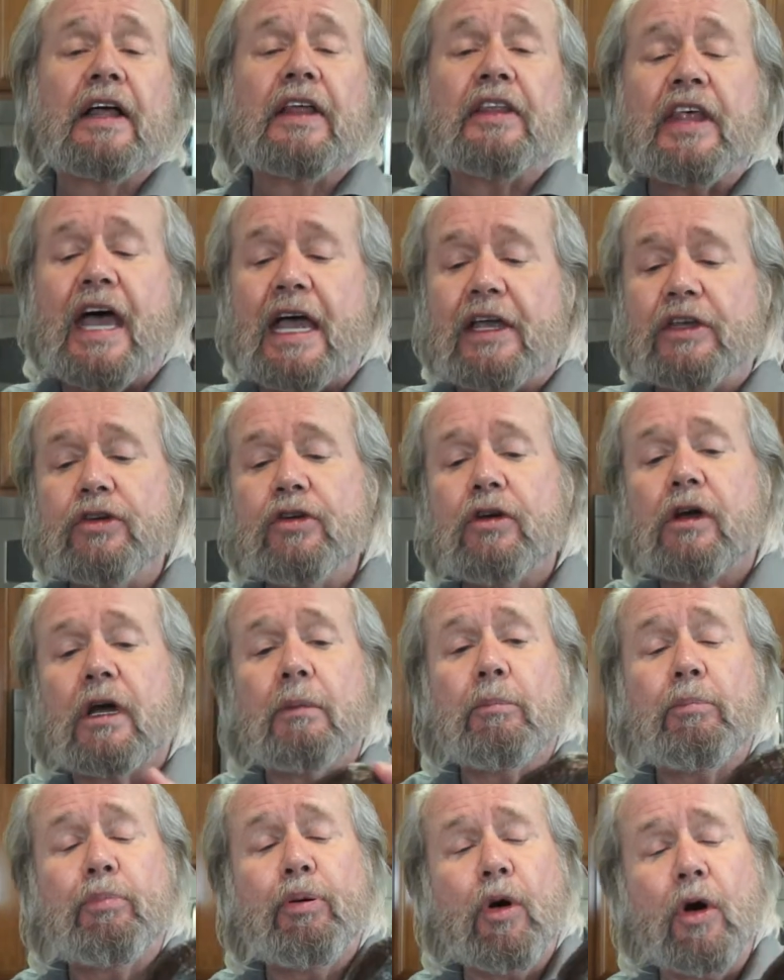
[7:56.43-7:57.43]
that you
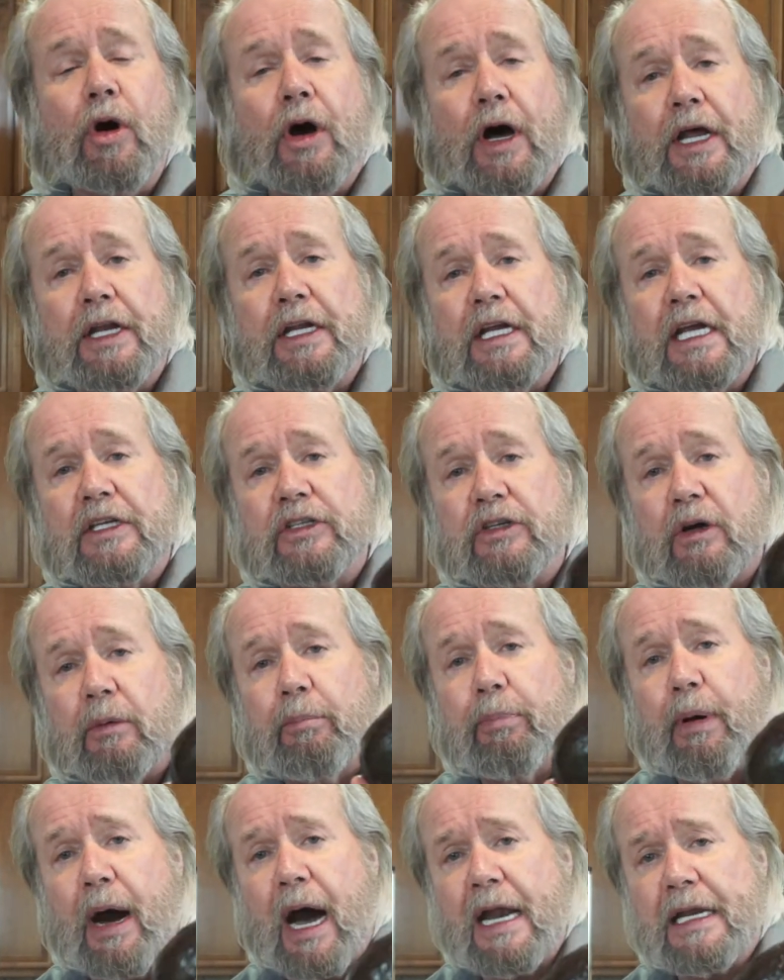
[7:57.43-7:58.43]
can put in your
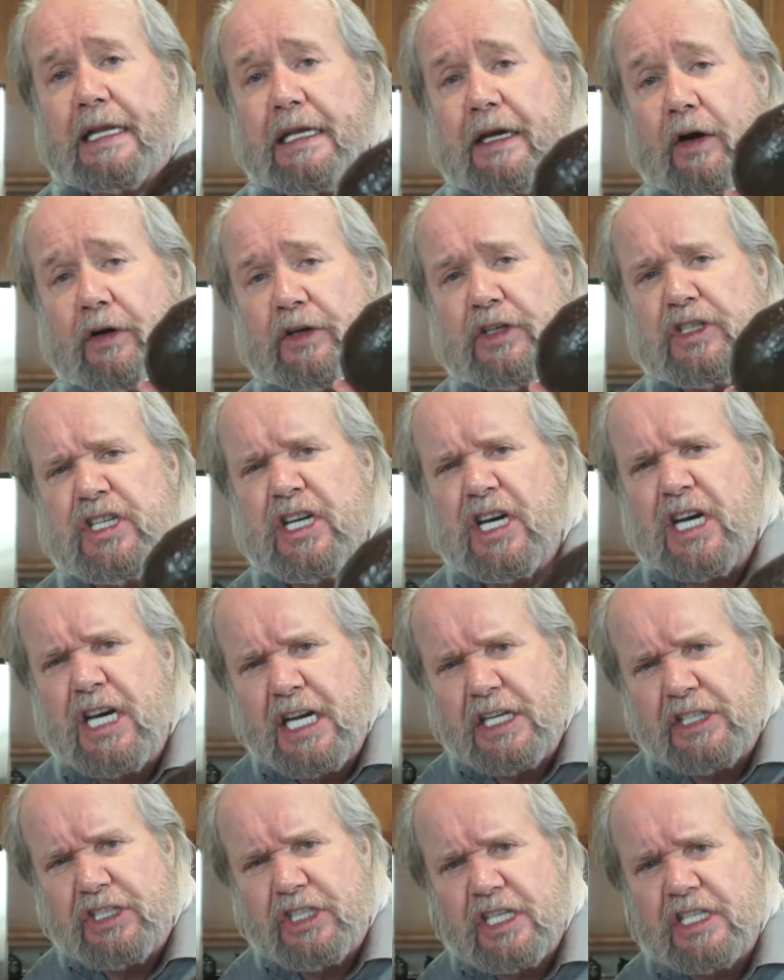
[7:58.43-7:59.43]
body or
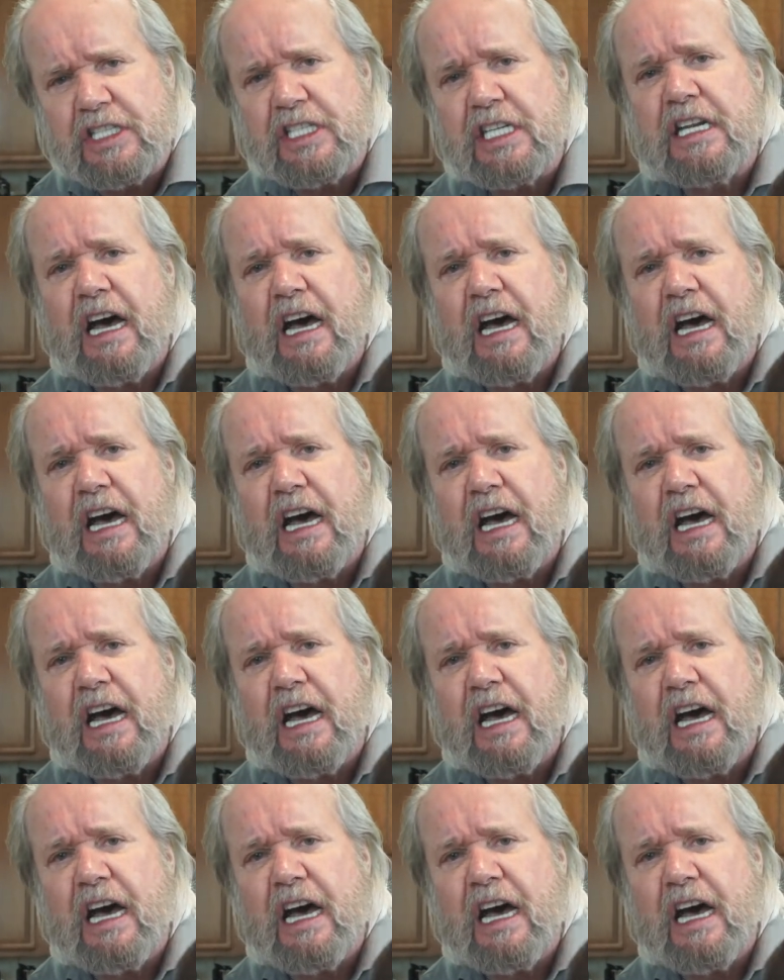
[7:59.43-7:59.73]
touch is an